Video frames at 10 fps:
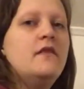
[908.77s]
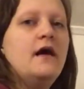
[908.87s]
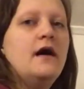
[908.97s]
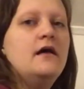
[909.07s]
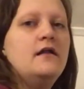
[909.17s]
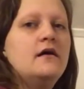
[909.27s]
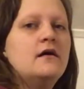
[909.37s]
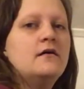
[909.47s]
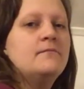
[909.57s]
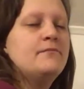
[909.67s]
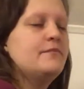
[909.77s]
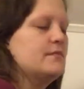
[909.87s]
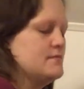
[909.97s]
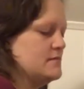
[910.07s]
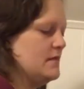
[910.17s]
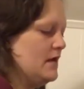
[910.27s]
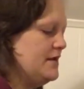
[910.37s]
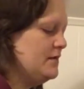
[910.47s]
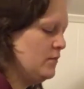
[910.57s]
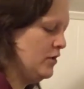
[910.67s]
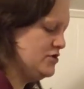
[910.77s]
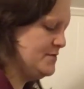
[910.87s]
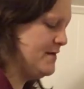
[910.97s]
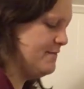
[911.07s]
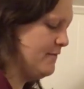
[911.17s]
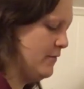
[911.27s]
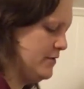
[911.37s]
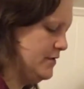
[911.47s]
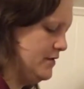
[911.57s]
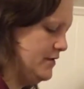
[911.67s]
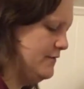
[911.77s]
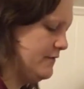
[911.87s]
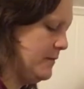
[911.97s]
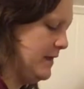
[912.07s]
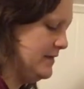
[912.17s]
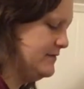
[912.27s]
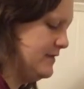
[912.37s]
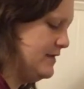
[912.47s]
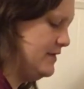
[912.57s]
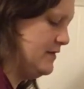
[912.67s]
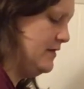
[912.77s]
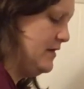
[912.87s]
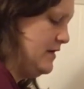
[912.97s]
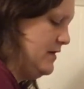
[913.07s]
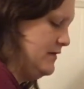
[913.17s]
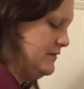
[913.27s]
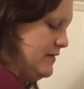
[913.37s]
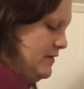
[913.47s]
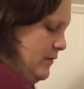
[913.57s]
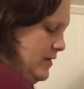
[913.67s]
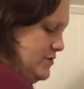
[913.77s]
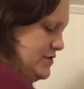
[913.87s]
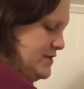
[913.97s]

that I didn't wash my fork from last night, so I had to wash it